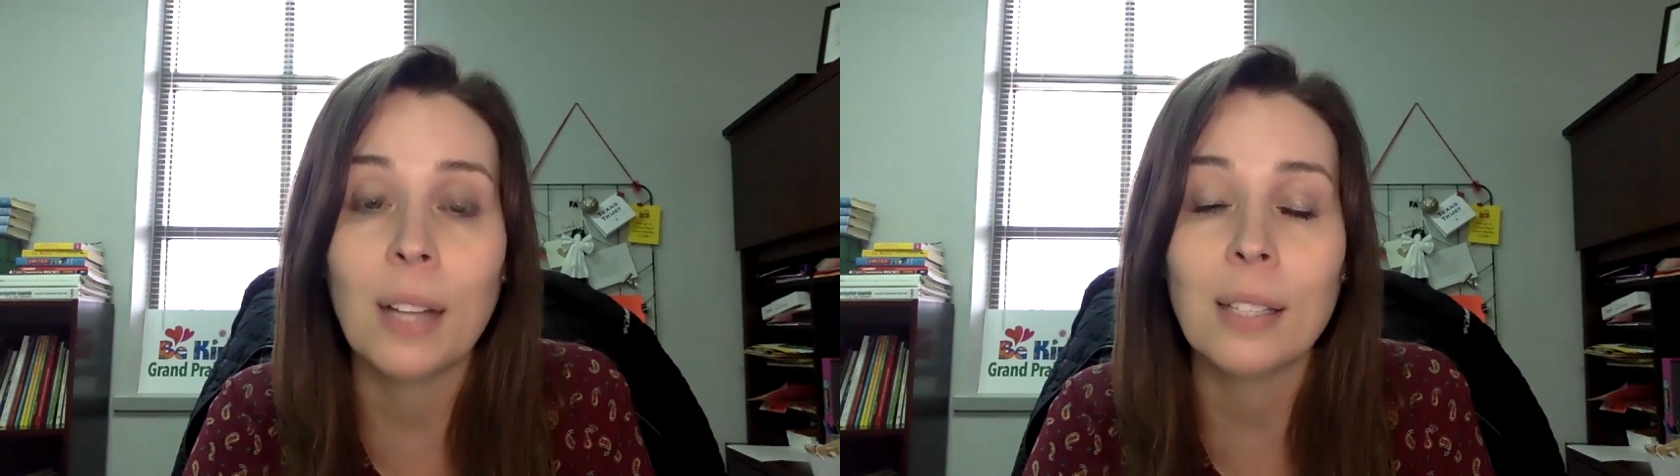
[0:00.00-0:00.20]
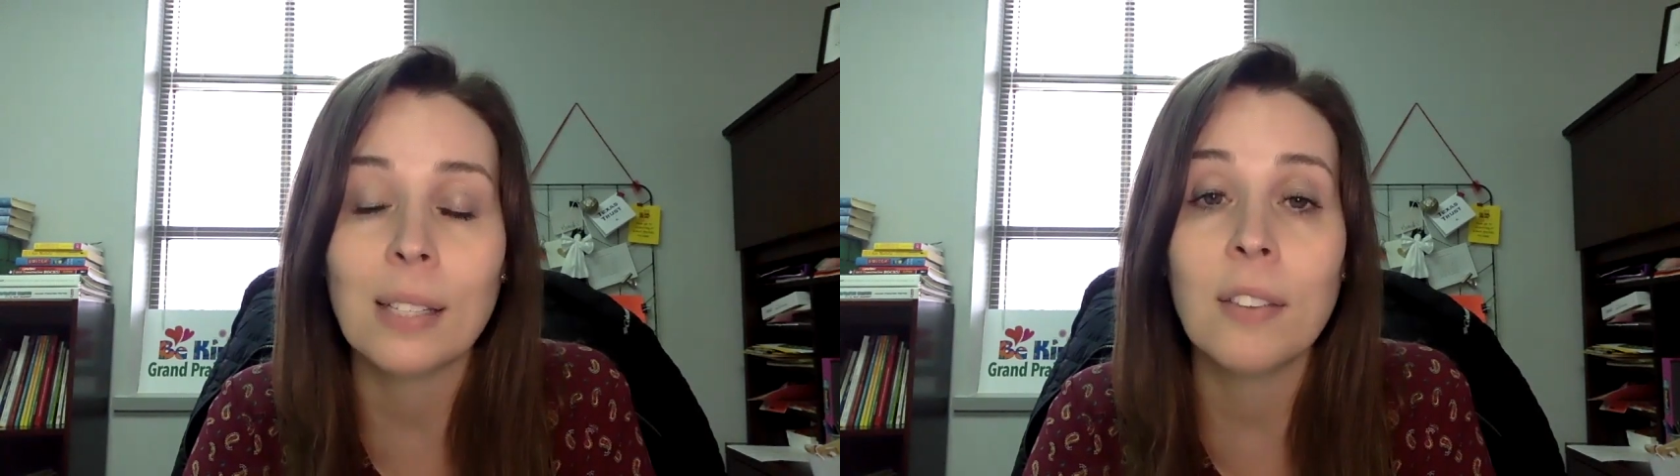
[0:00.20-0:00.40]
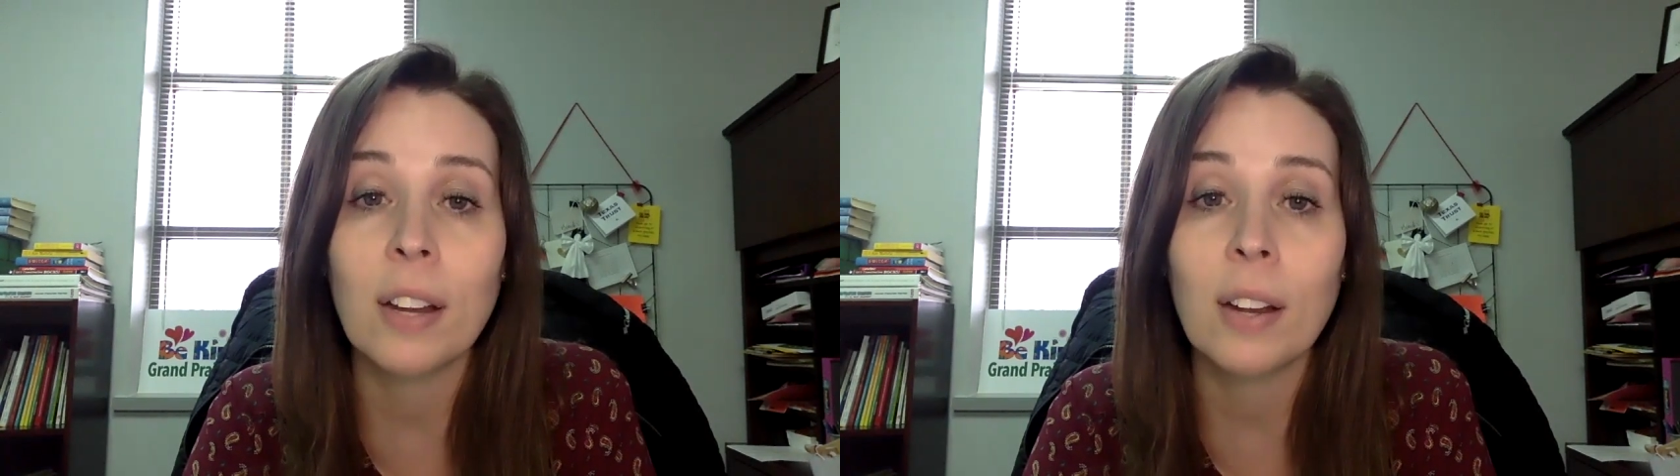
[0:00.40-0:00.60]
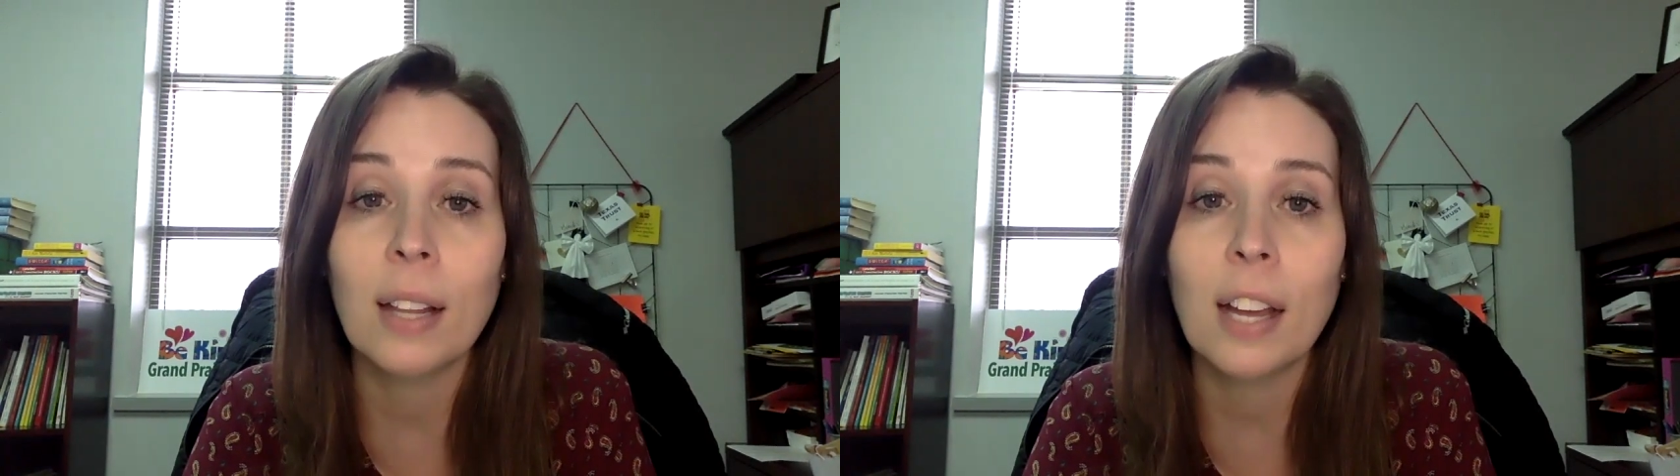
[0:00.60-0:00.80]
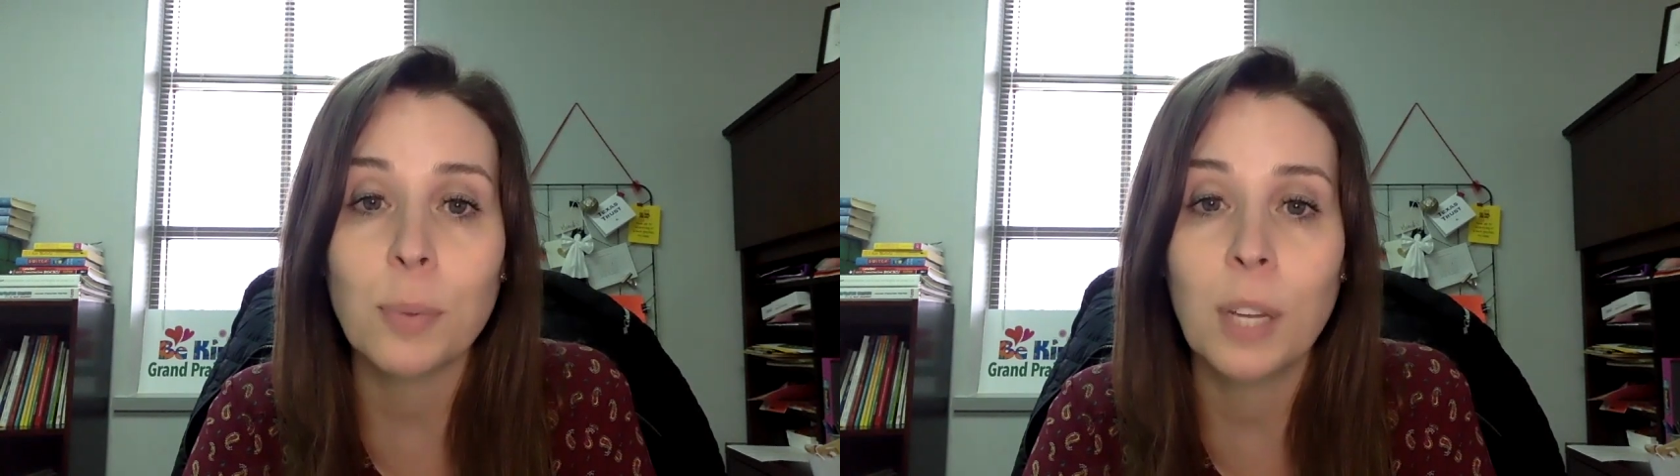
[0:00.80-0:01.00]
the very
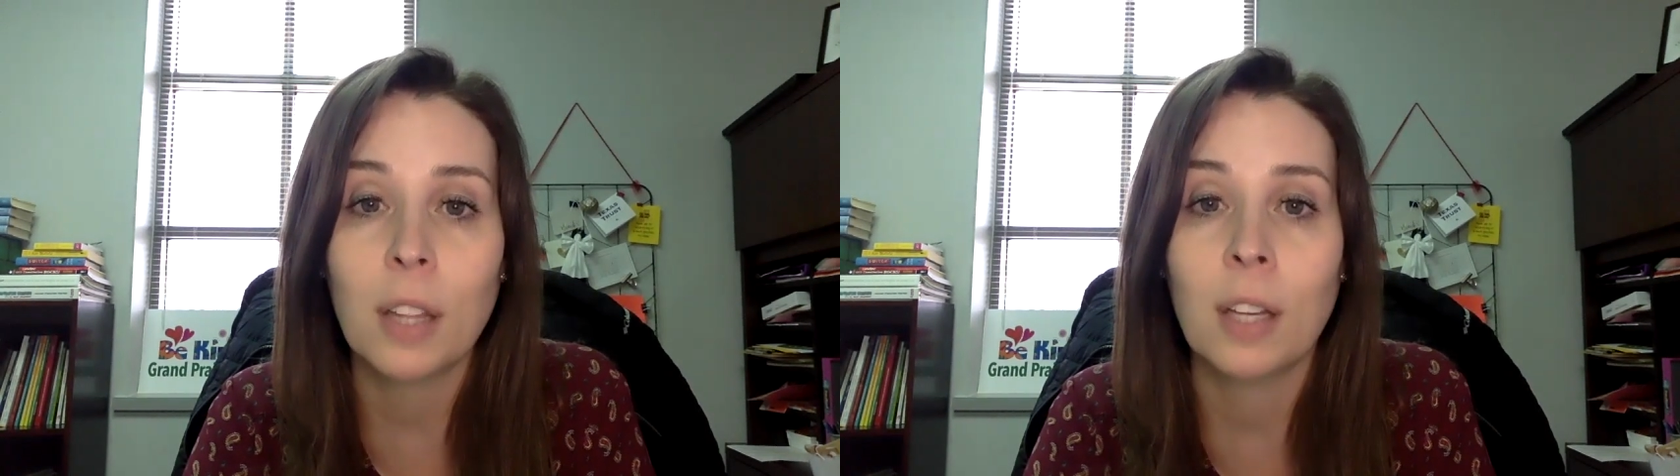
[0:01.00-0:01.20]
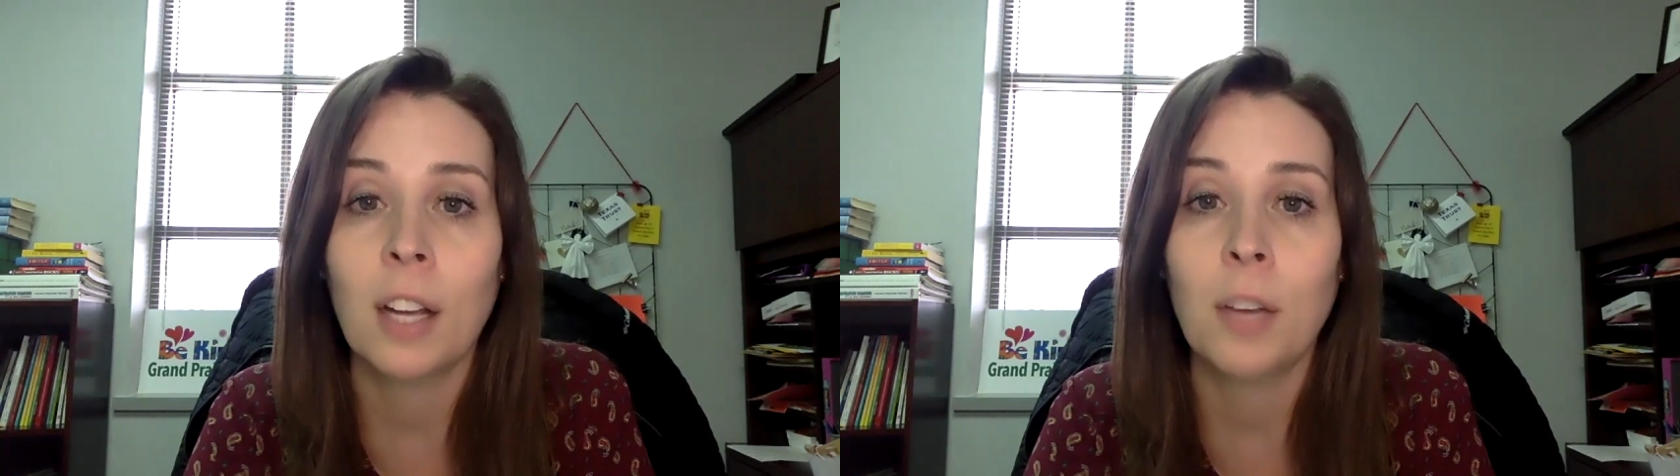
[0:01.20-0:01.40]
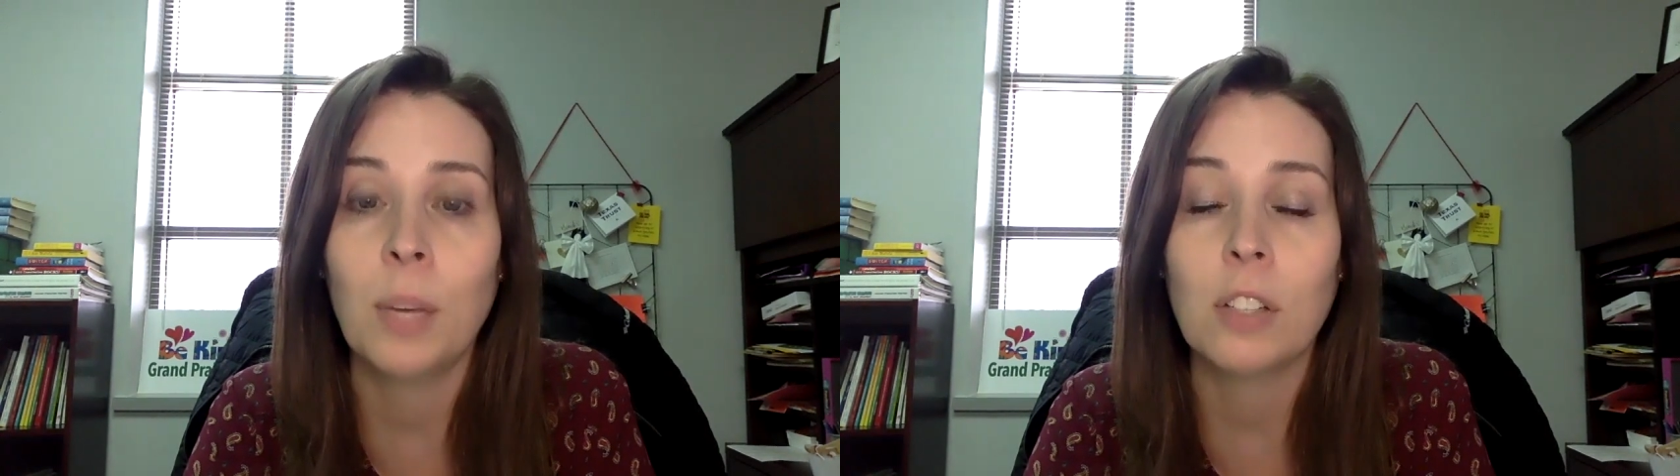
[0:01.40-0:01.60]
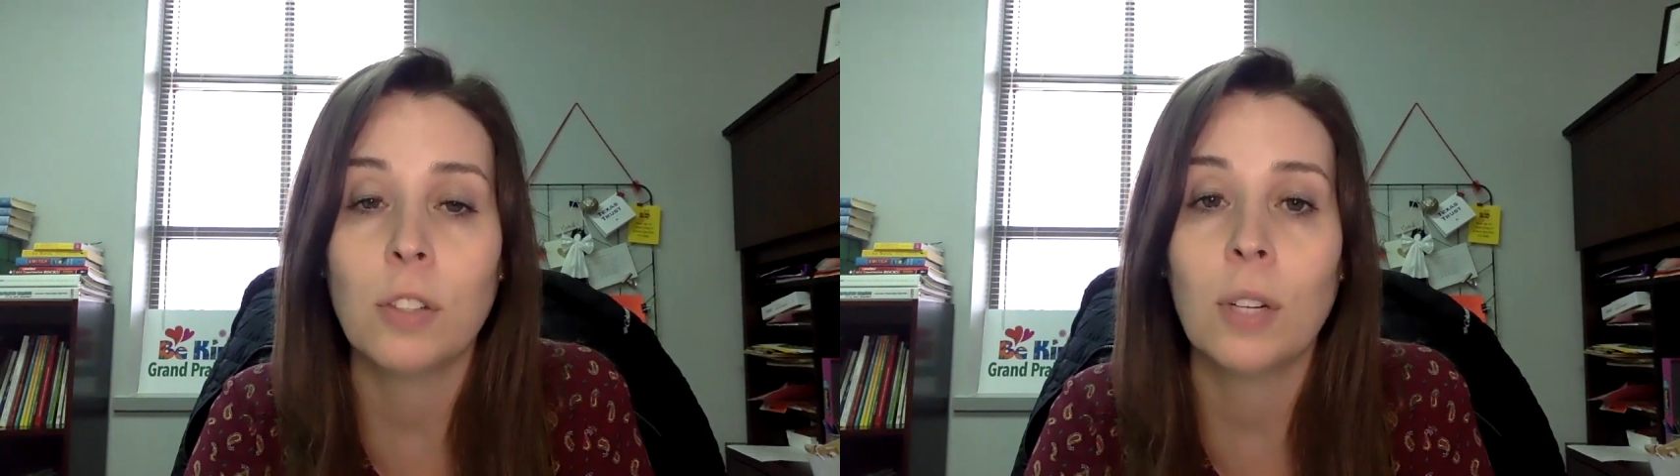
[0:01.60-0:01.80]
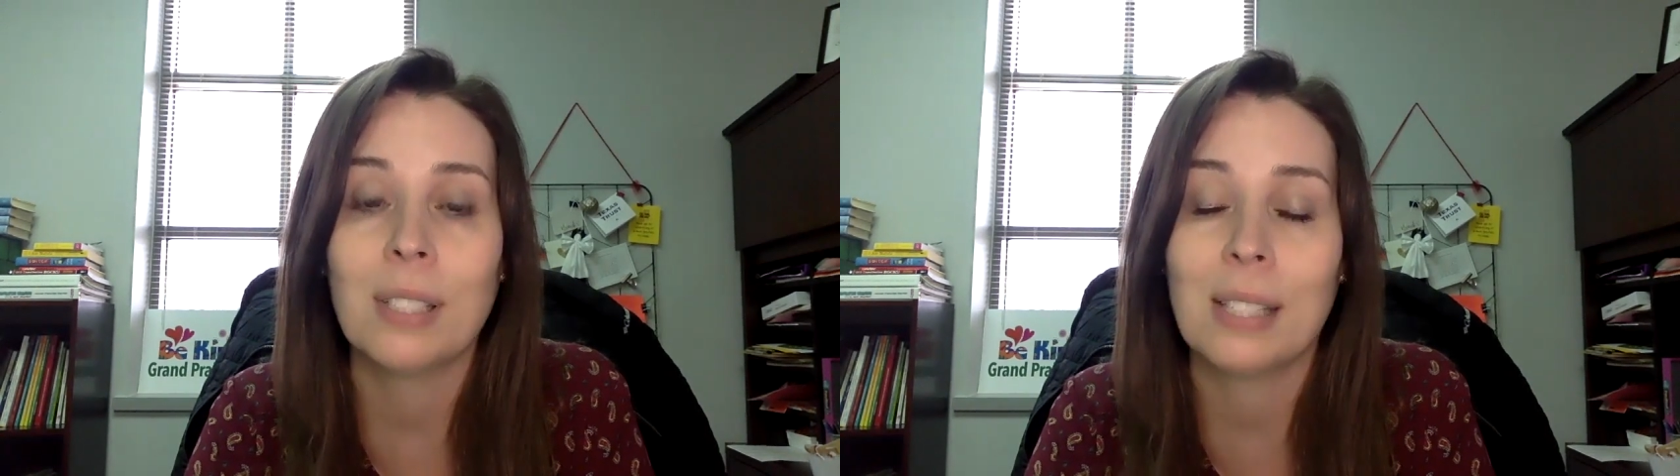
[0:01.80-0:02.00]
last week of the nine week students.